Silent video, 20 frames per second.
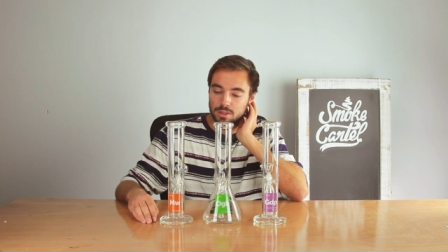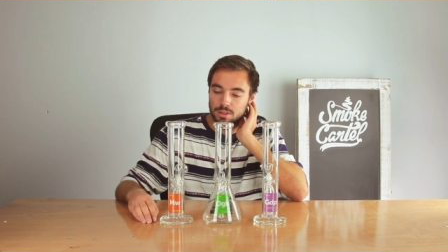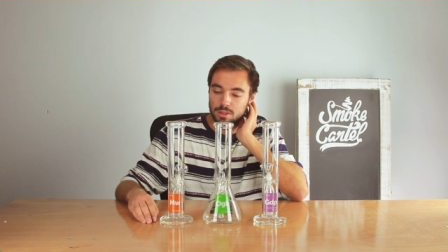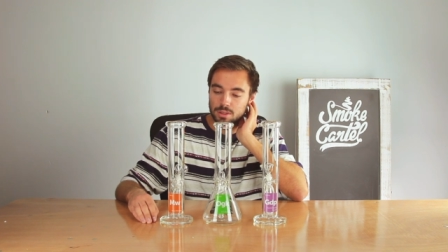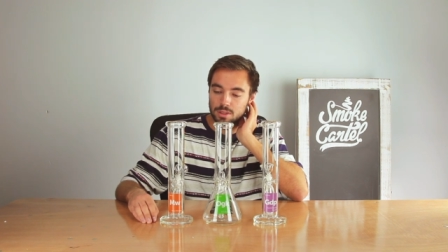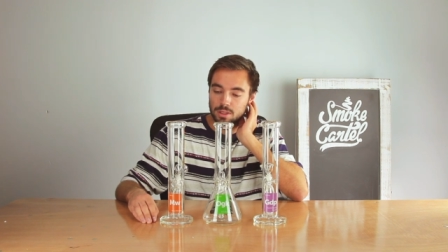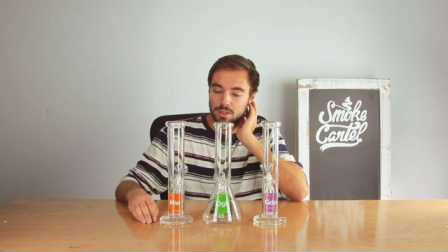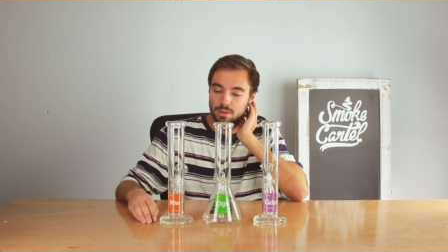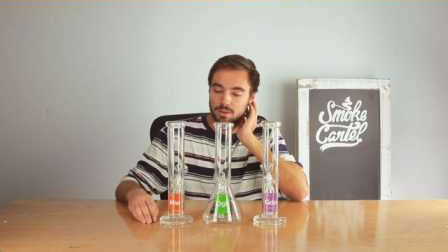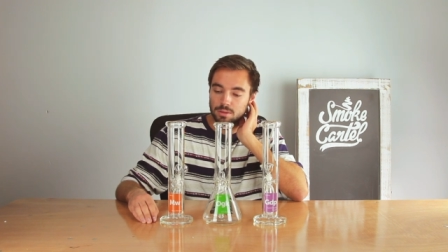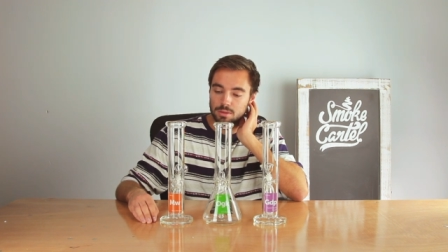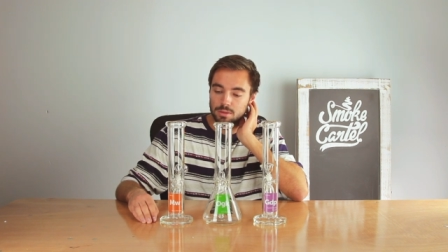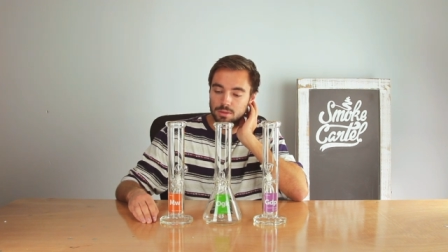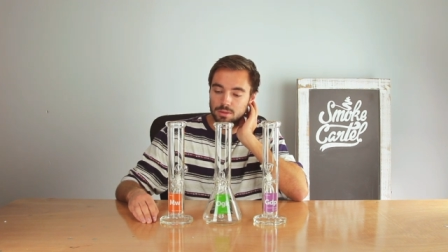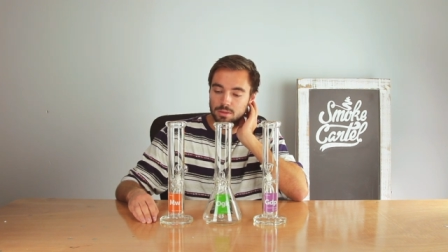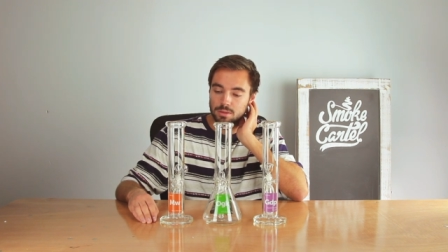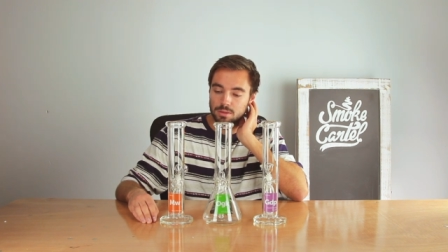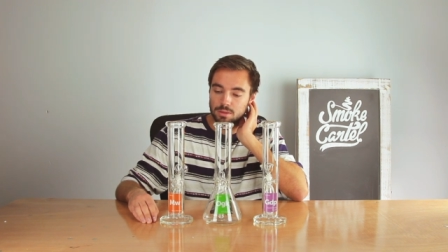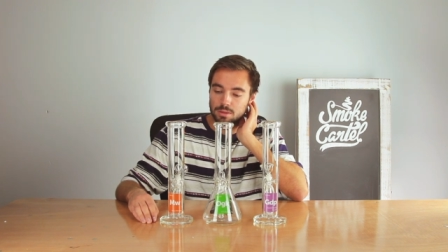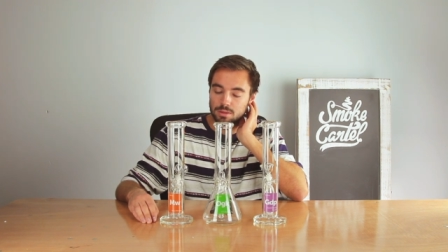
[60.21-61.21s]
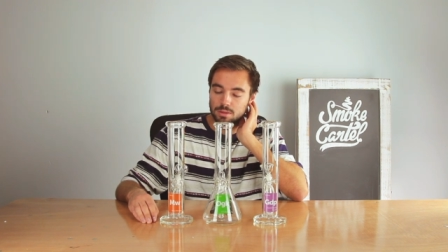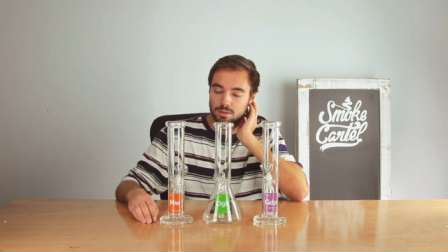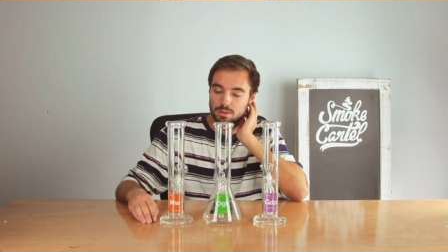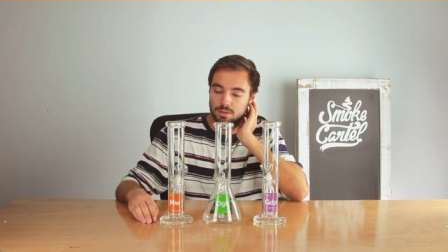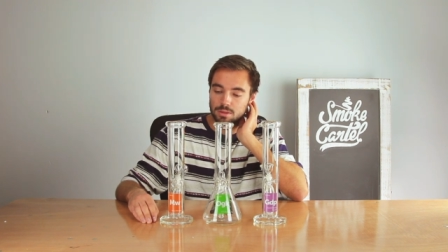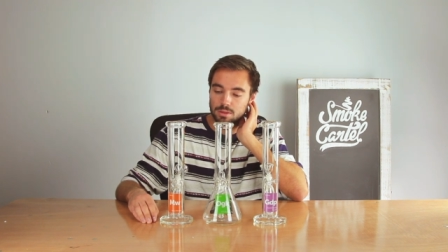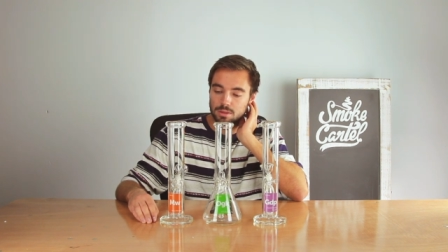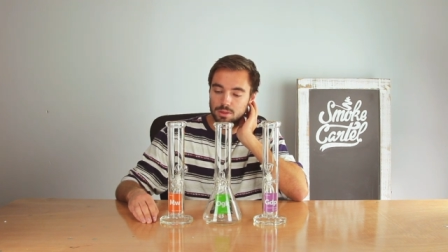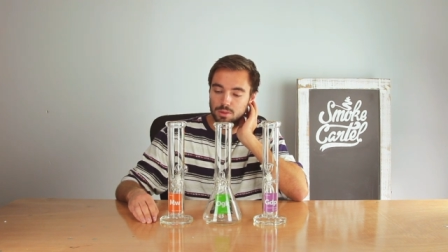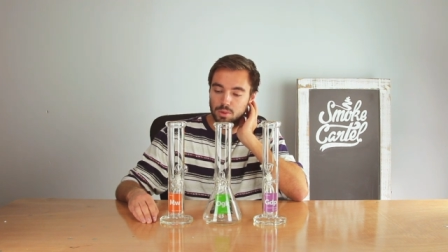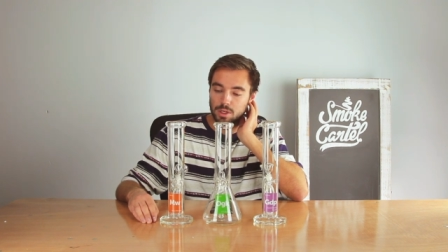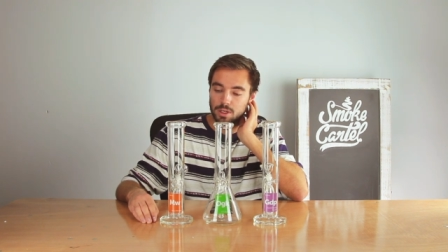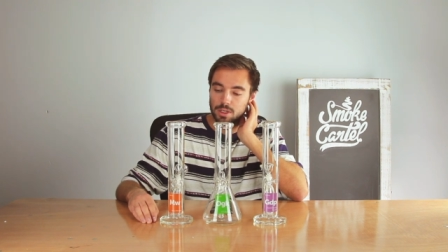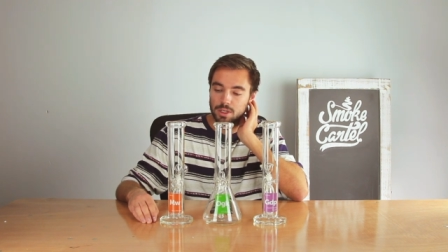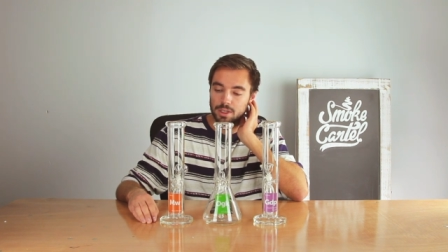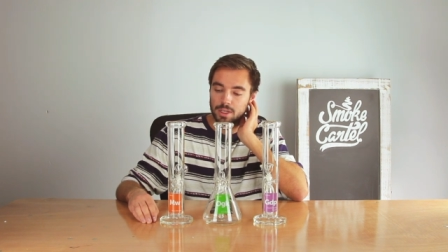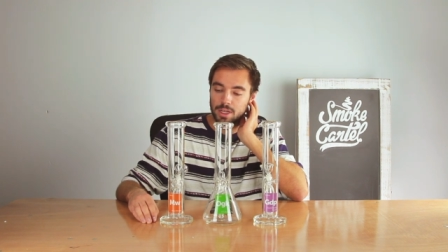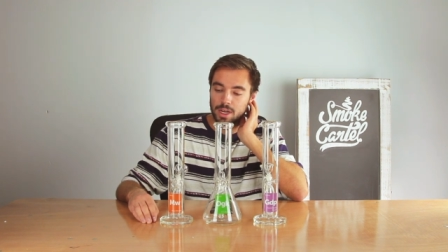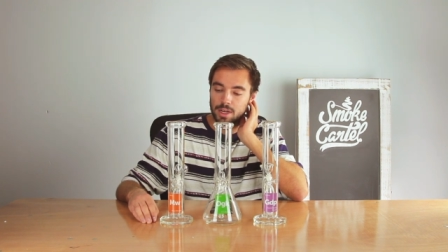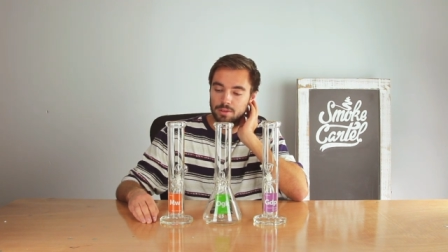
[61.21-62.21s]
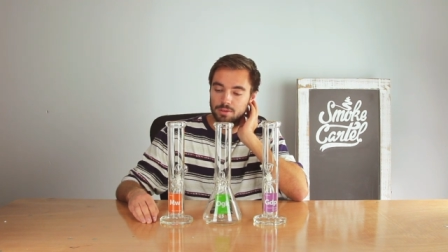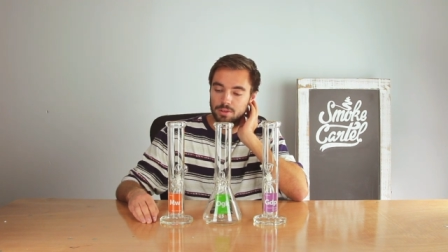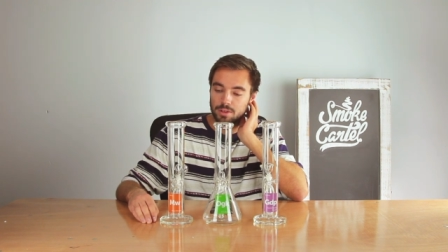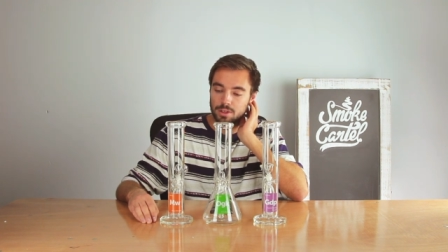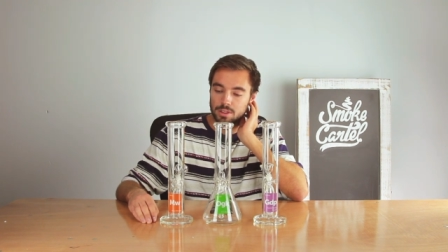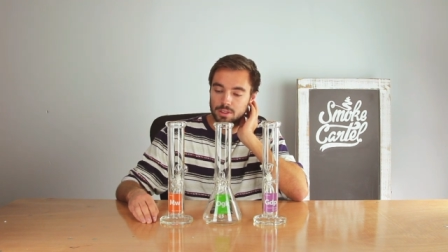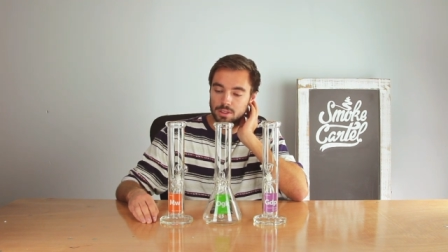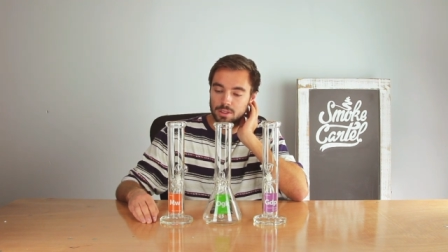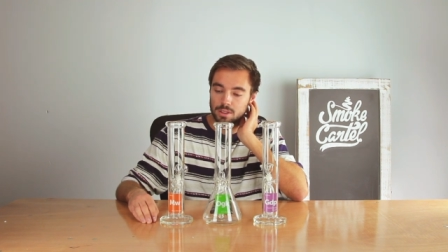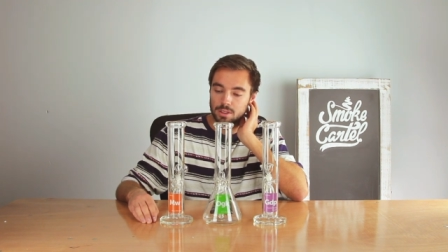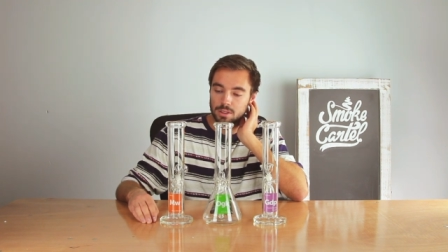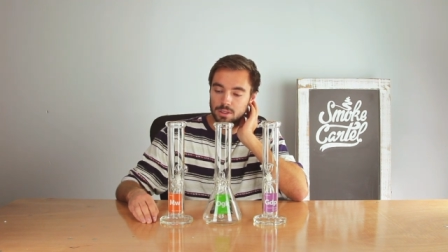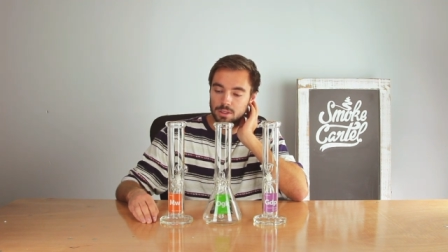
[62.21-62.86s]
So let's work on that first.